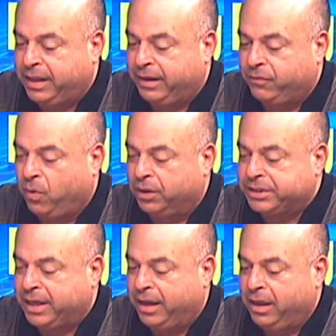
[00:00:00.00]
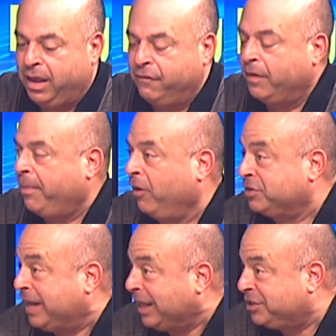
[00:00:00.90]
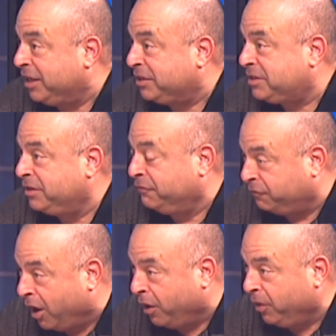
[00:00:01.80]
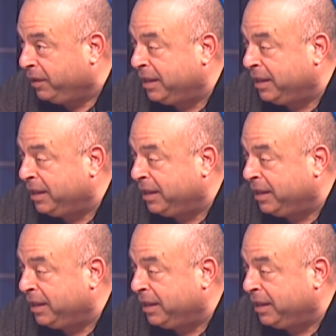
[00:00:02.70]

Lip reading: And of course, football is not just fall; it